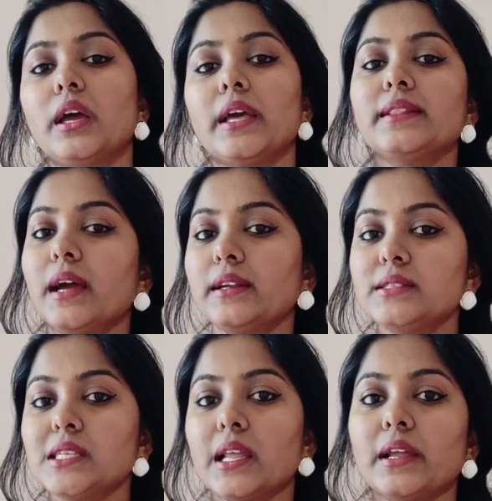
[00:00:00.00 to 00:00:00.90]
In that
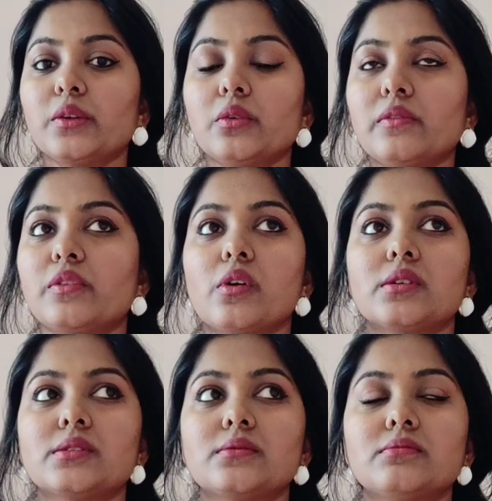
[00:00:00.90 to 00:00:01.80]
scenario, of
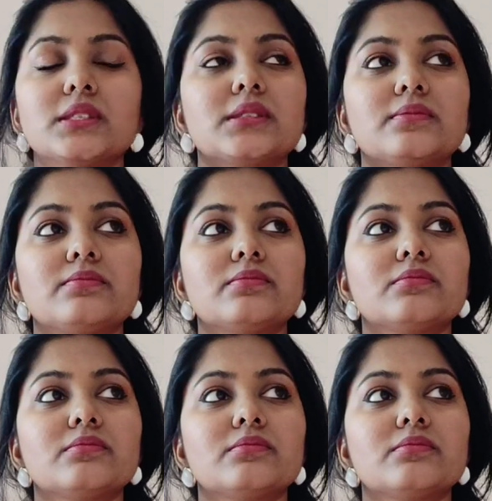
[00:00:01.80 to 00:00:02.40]
course, this